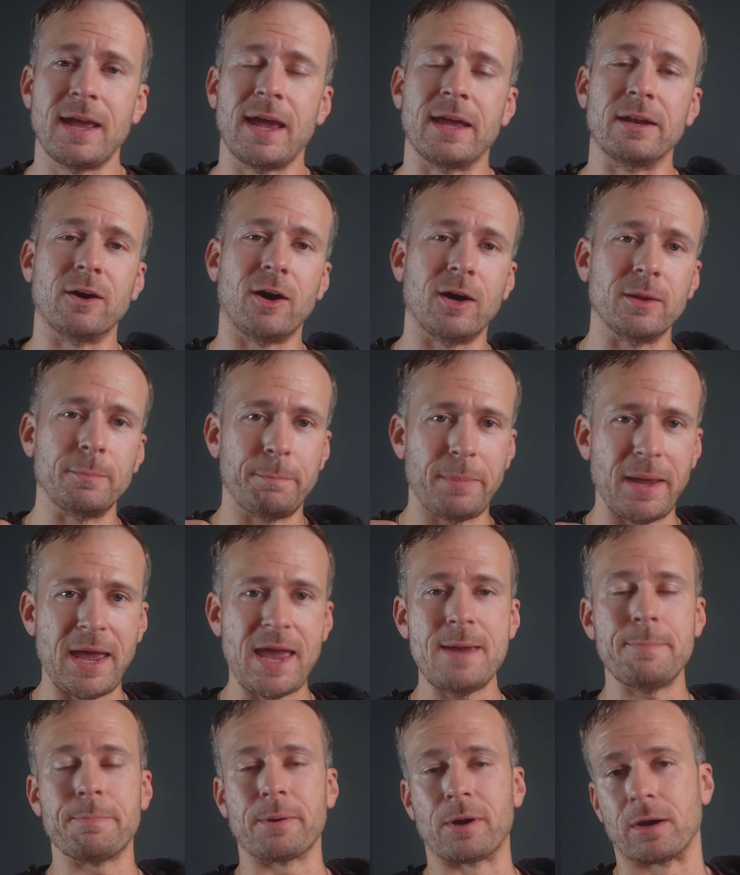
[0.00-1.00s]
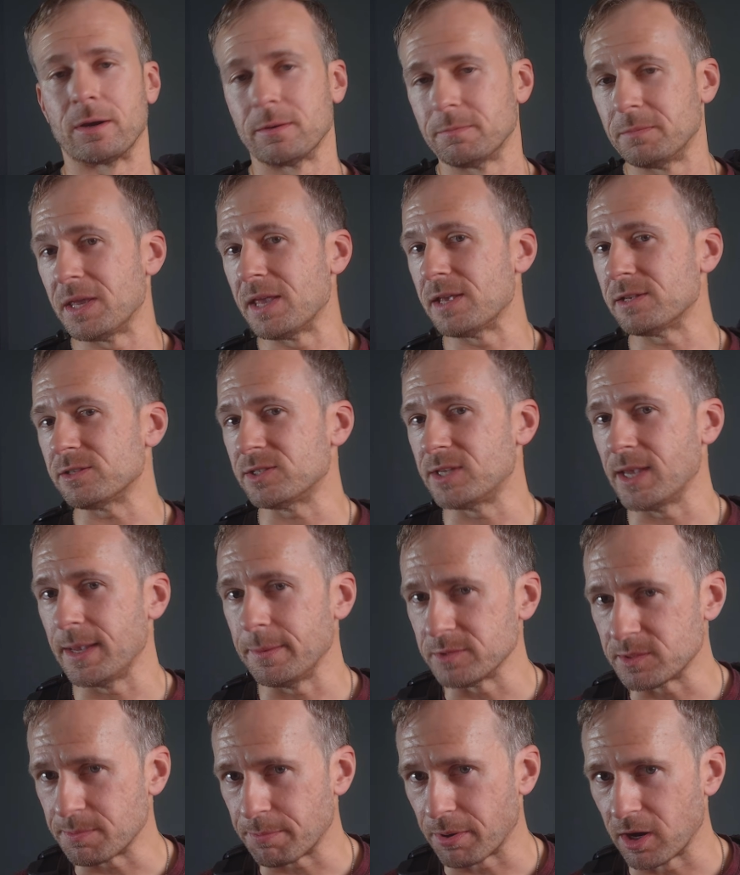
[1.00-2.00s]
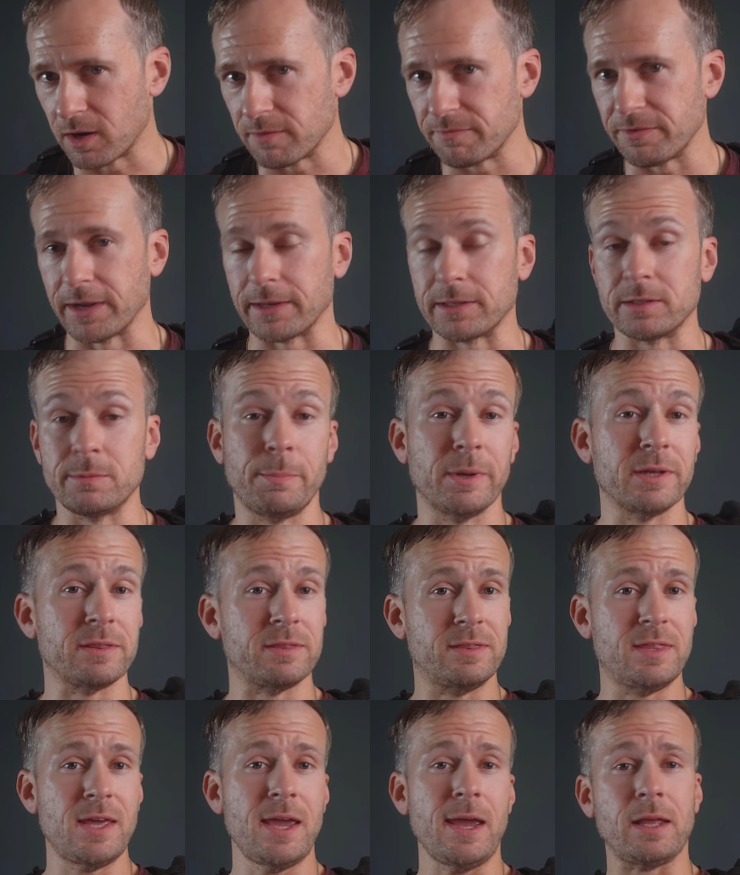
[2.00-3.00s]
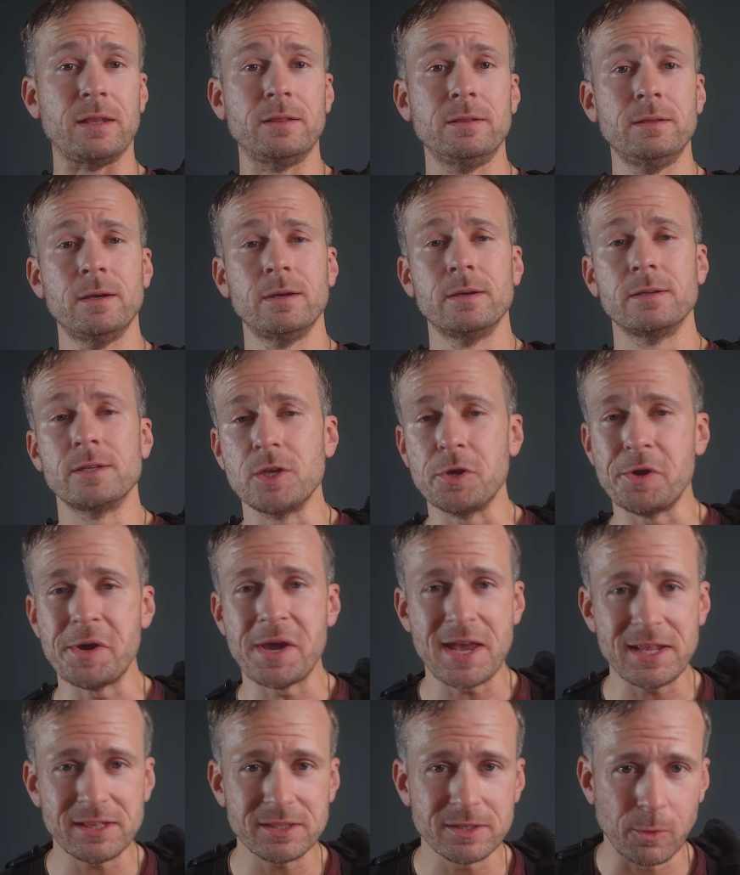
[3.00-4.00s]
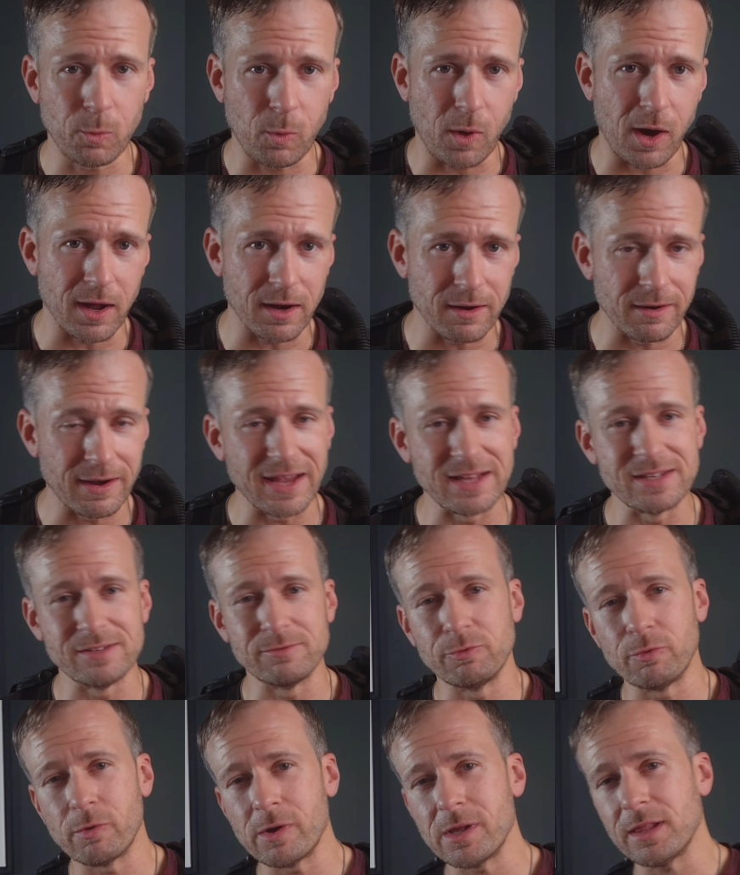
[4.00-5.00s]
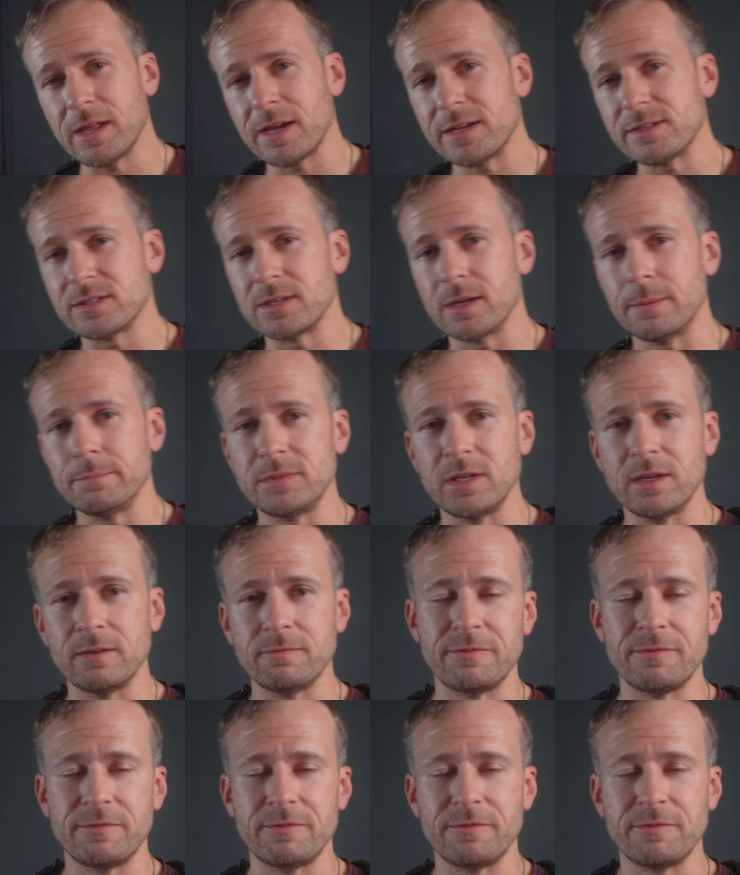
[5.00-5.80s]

and on paper, it seems perfect. But then, you hit the water and realize something